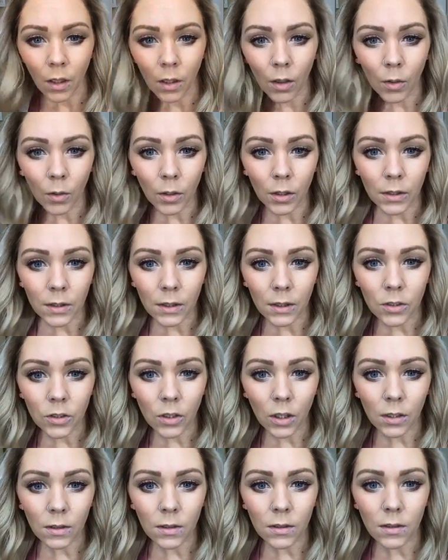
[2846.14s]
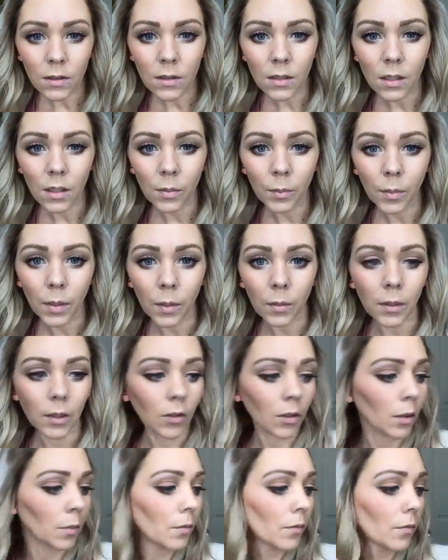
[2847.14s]
Or is it just BB
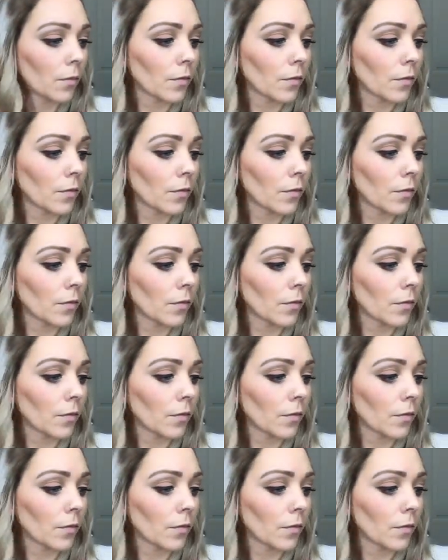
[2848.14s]
cream?